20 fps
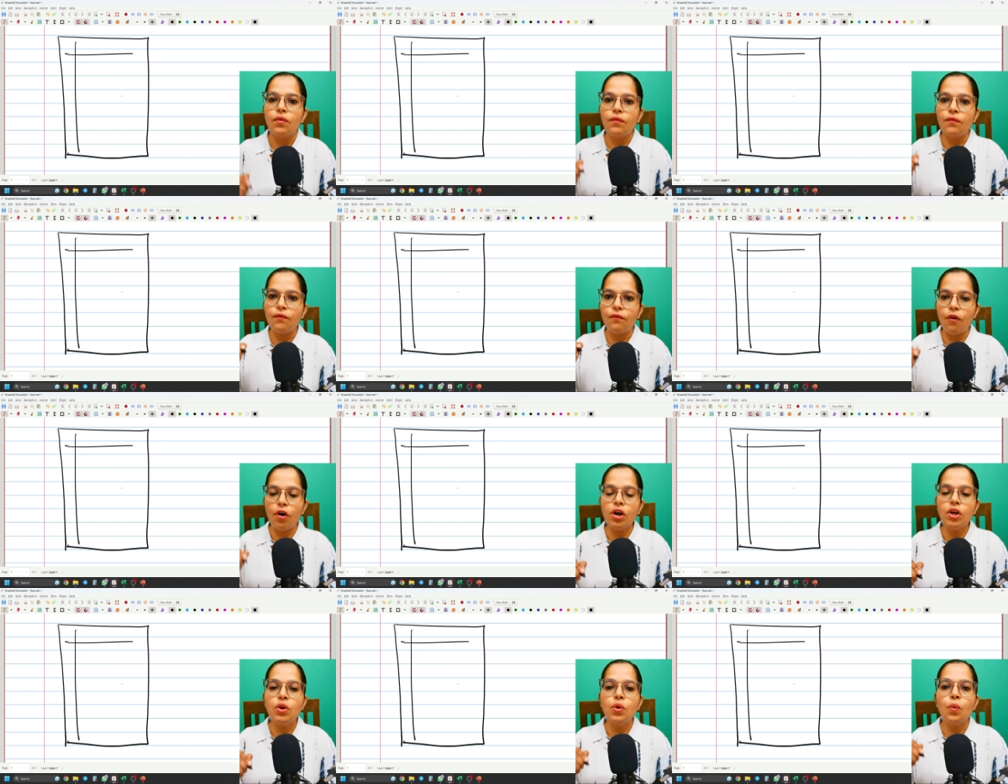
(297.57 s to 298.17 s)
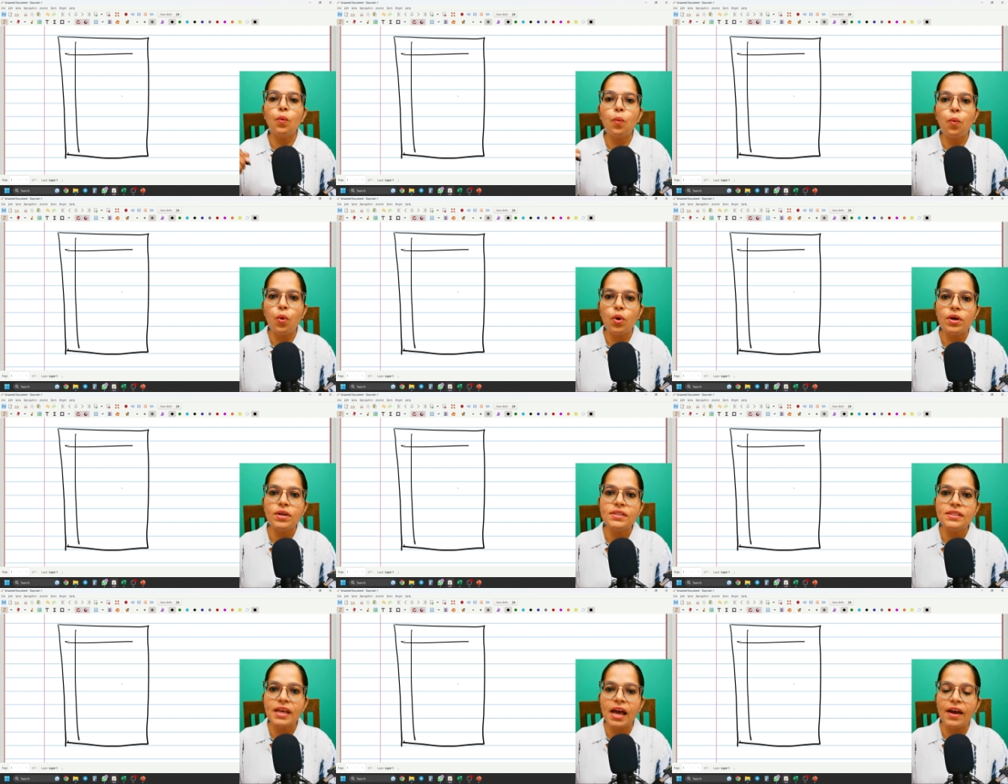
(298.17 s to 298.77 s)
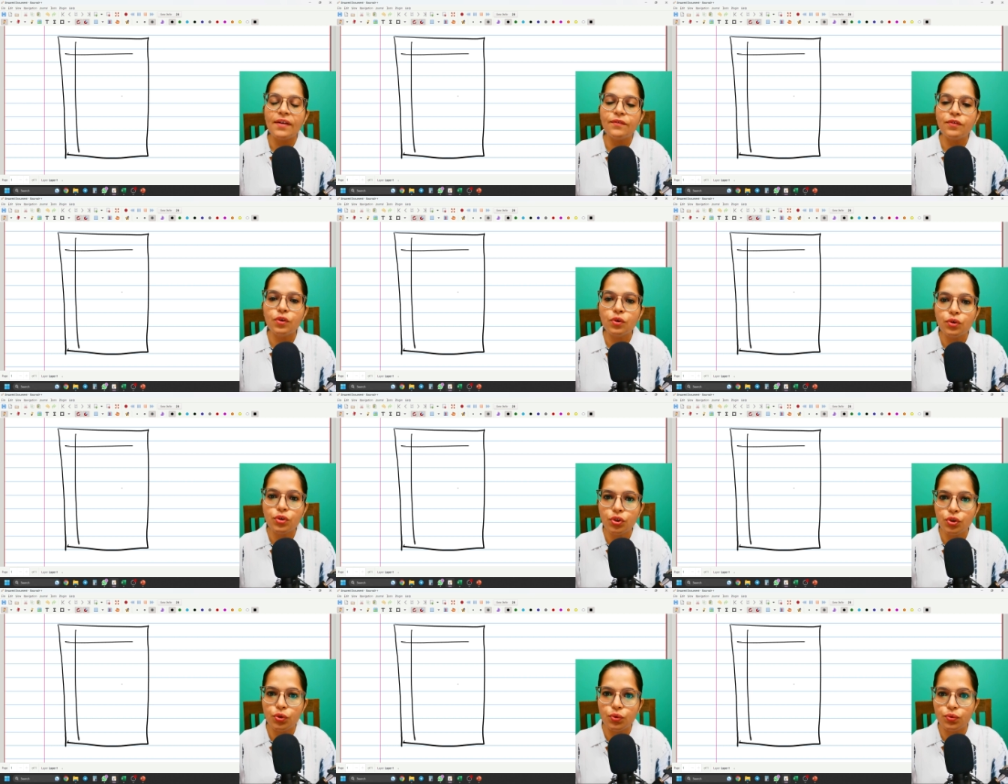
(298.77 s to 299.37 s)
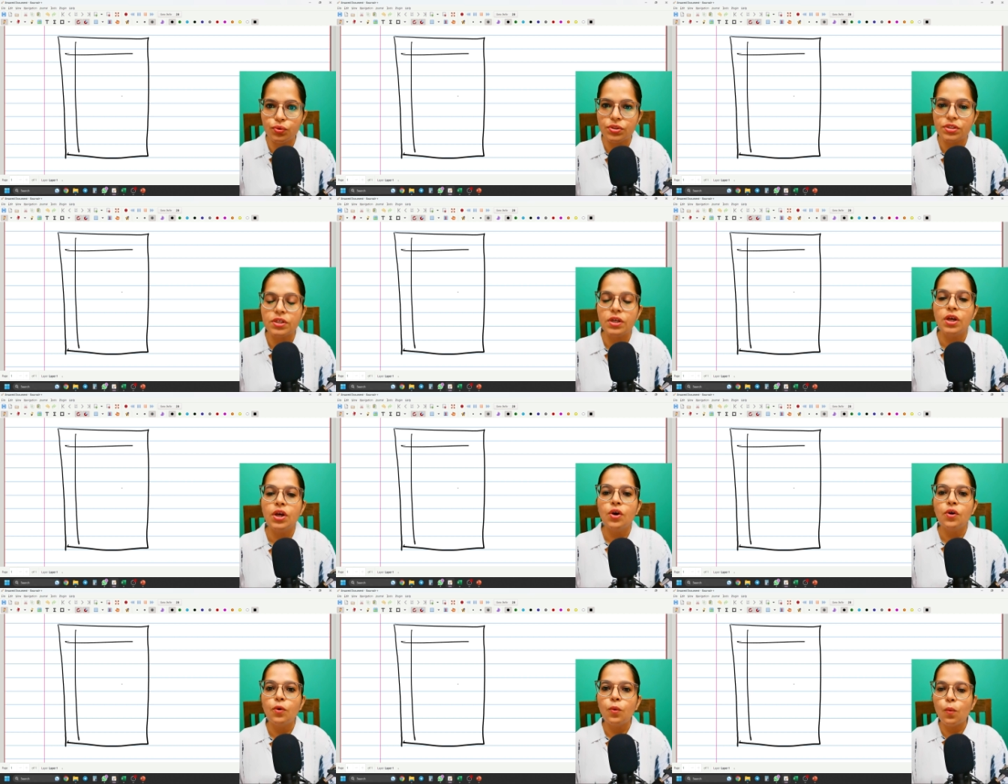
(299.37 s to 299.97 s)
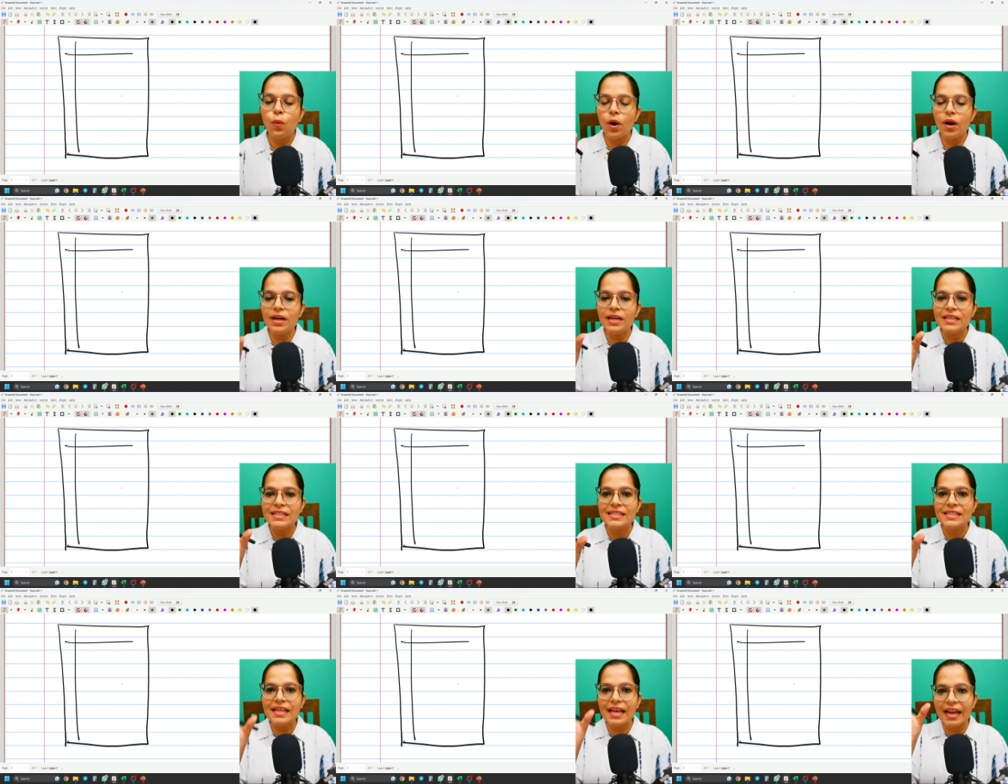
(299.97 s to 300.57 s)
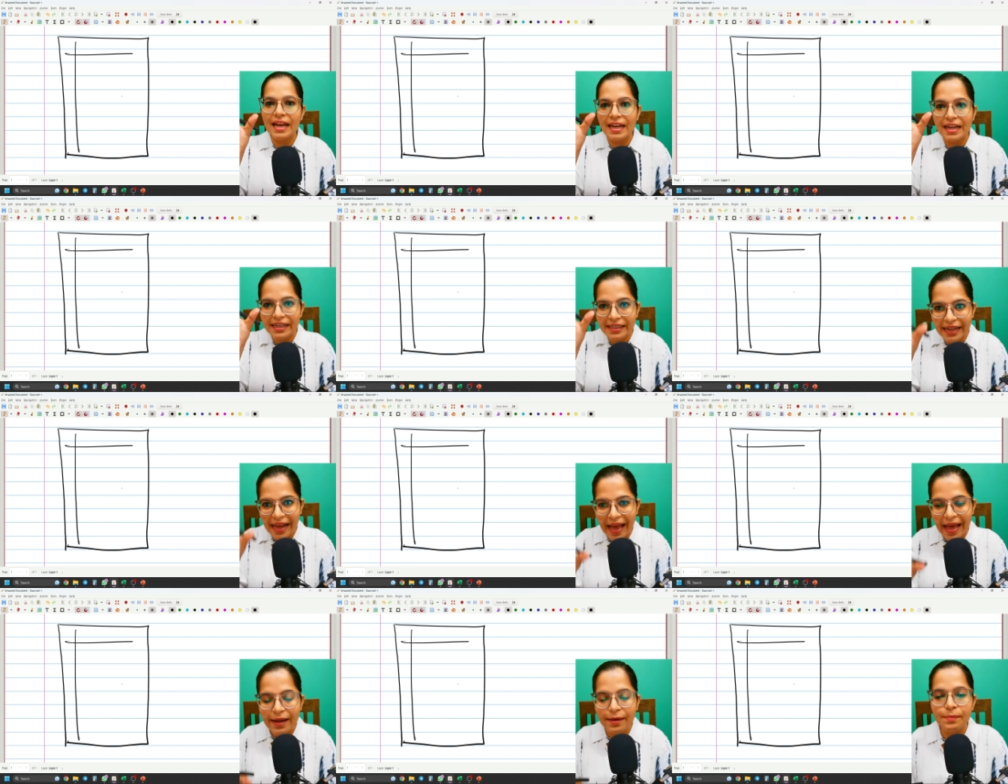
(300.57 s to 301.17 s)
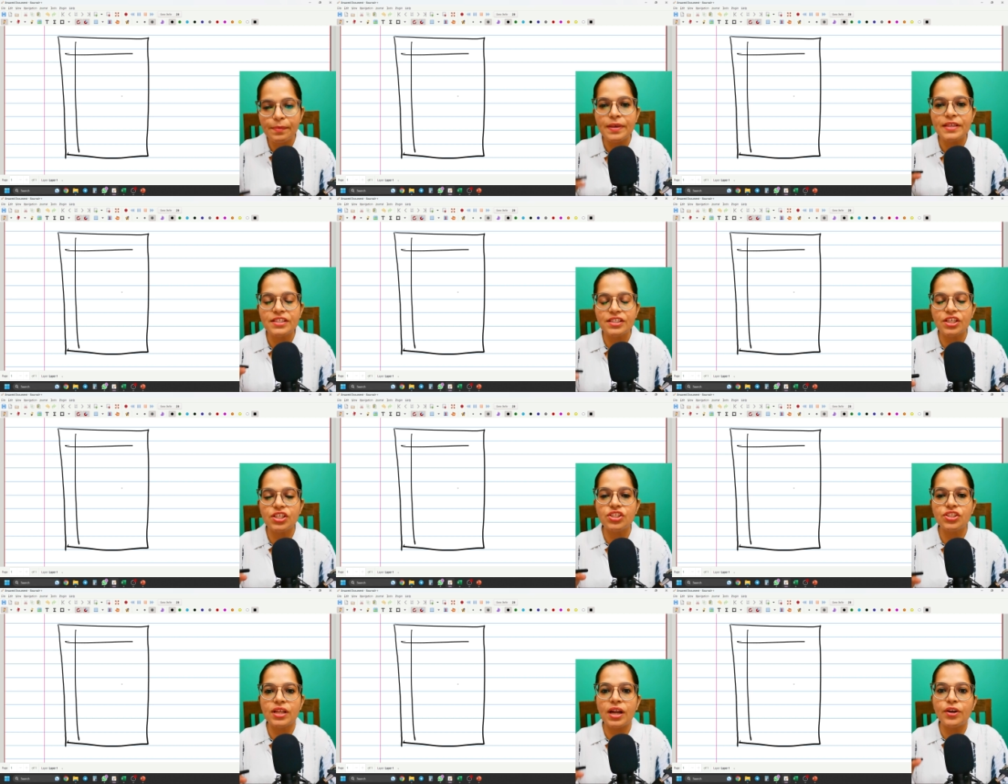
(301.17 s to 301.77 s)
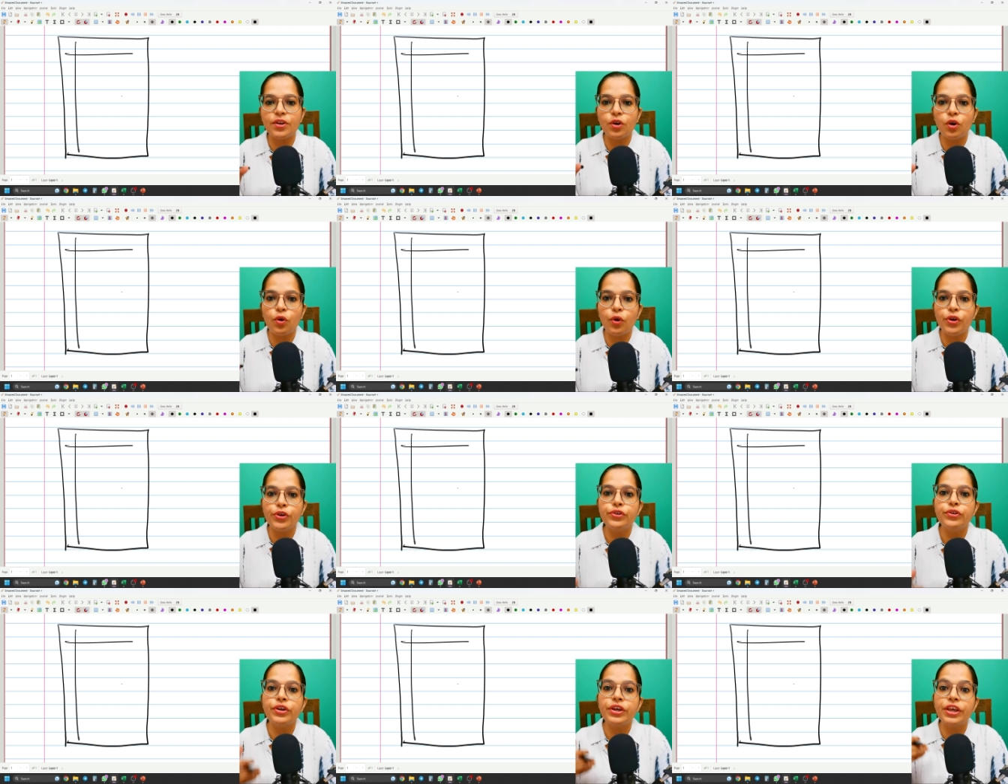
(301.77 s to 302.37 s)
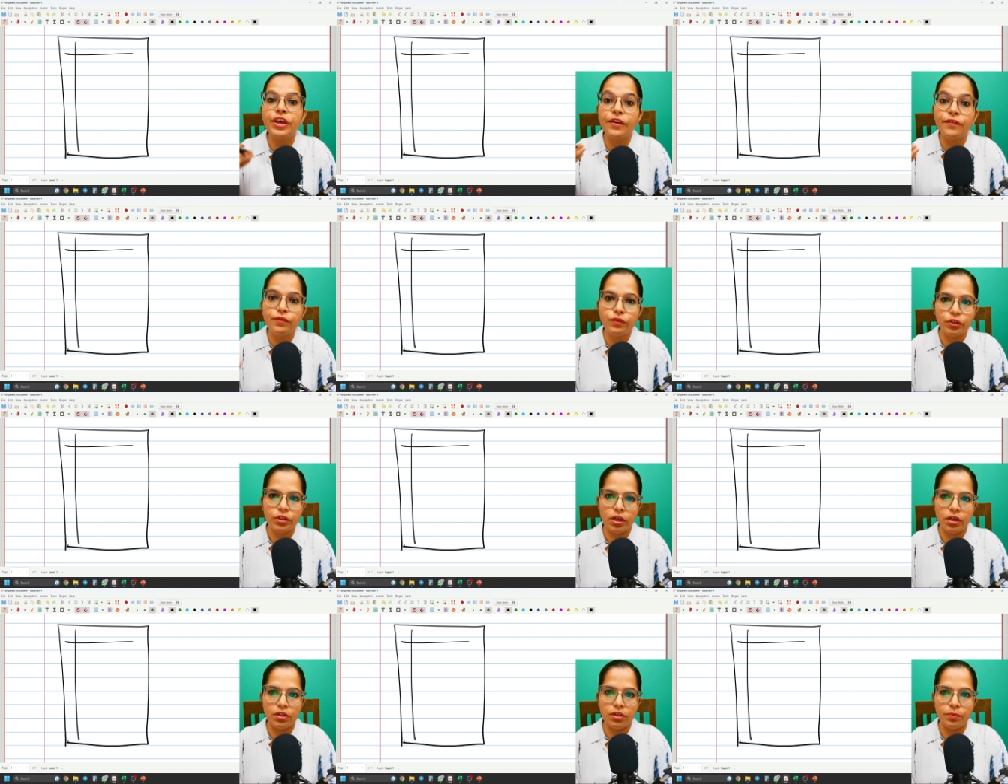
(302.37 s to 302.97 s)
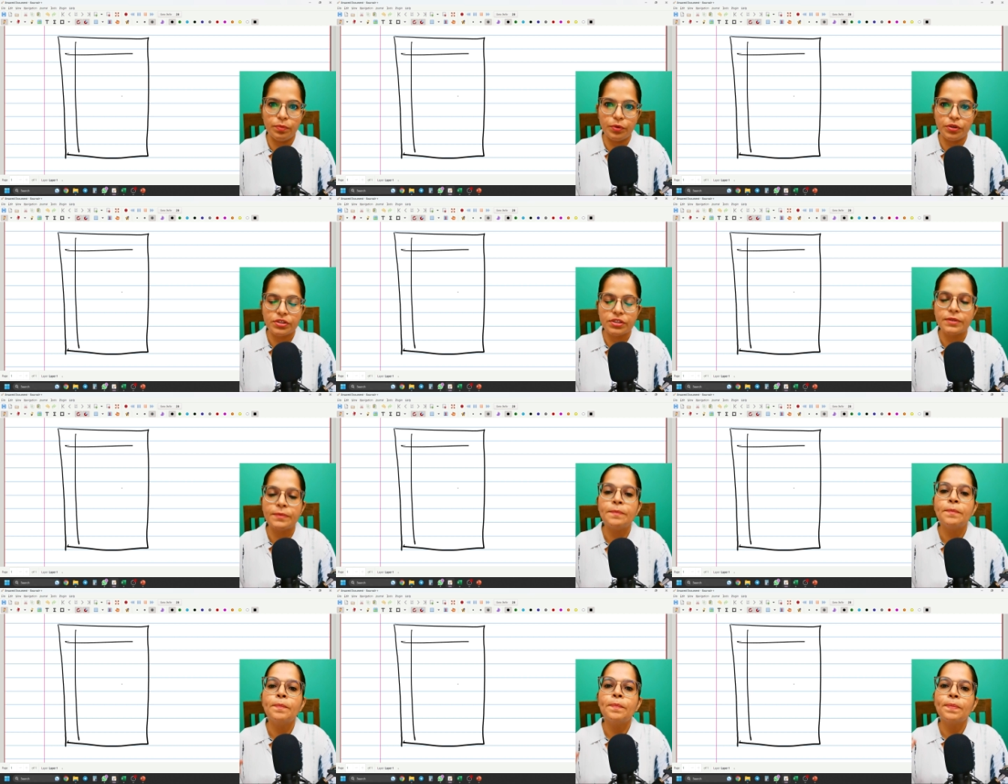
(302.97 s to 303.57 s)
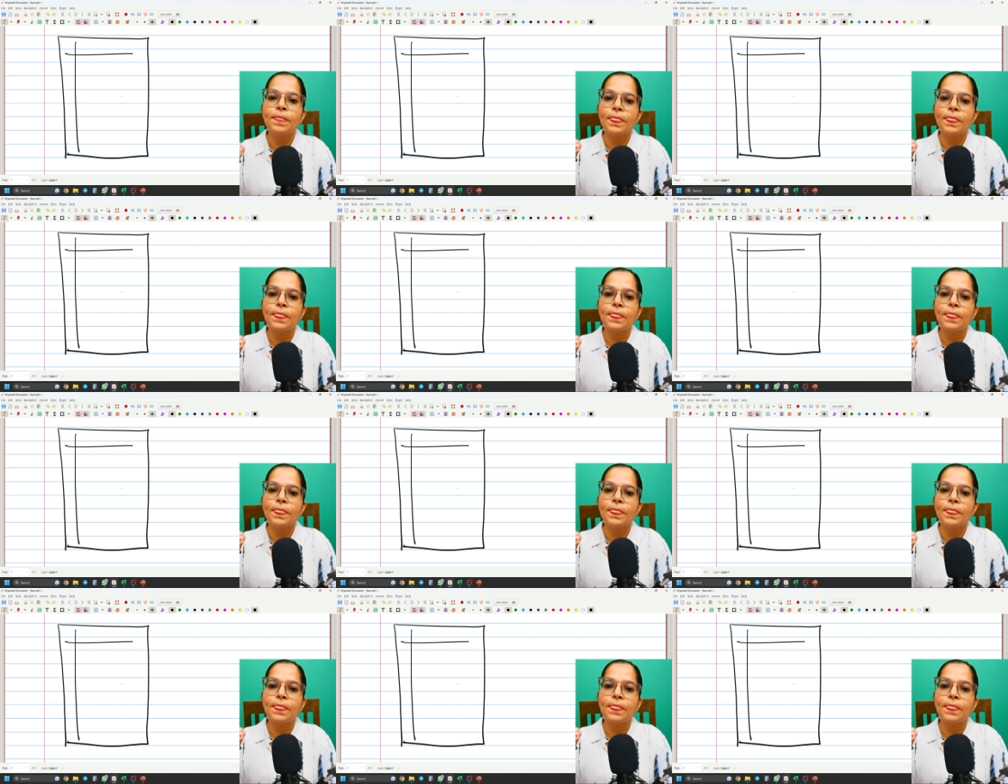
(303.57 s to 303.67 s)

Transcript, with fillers: What words have you used? What is the entire message that you're going to give to the other person?